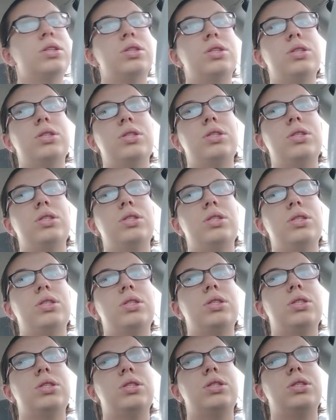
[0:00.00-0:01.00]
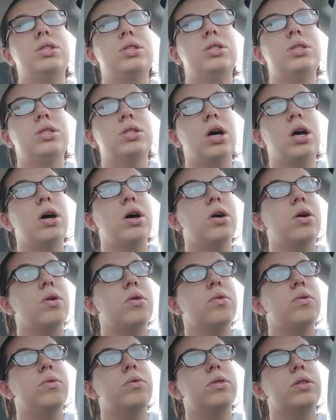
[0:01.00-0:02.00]

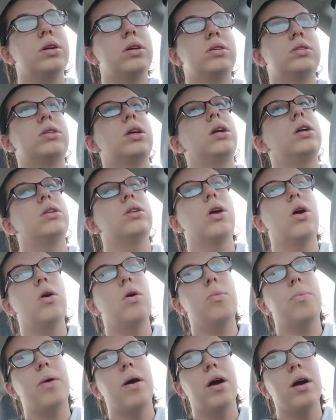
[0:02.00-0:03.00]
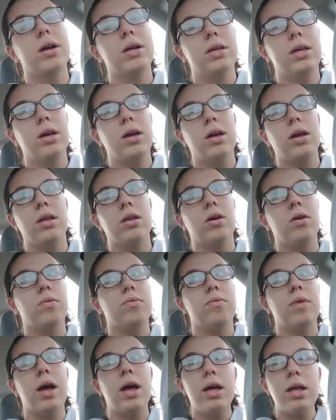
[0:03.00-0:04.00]
So there's like no parking
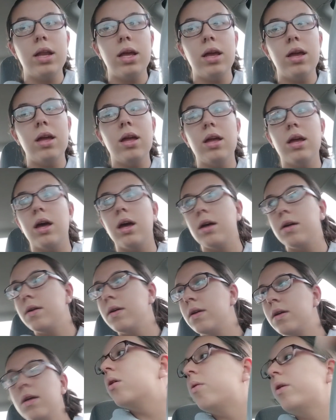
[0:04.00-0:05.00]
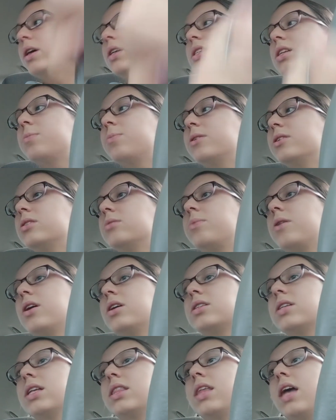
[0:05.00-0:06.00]
already. Why does that person
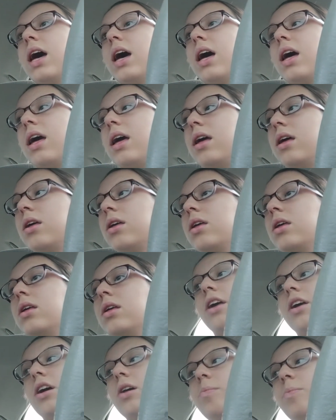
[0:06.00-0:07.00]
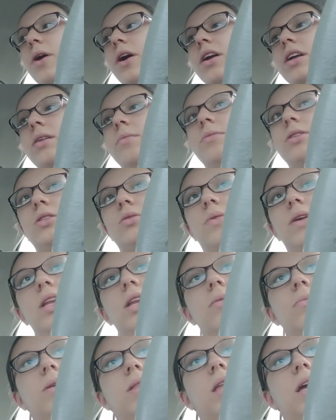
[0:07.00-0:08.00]
park like that? I could park in between
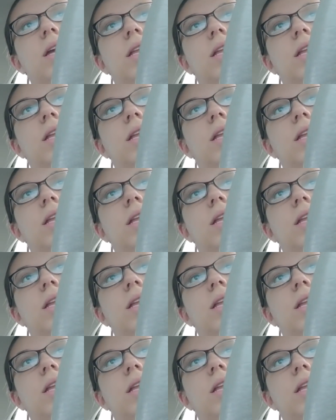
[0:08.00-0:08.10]
them, but